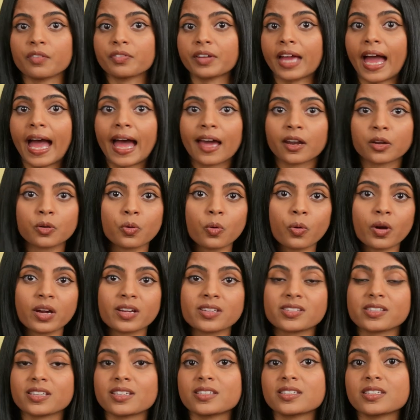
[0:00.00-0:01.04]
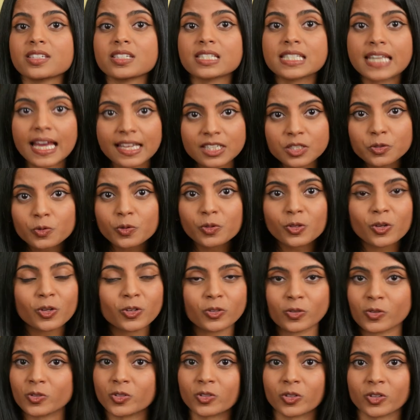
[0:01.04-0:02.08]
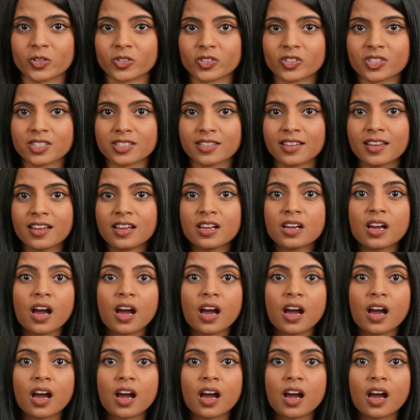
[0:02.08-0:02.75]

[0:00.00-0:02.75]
of categories is to test with your users,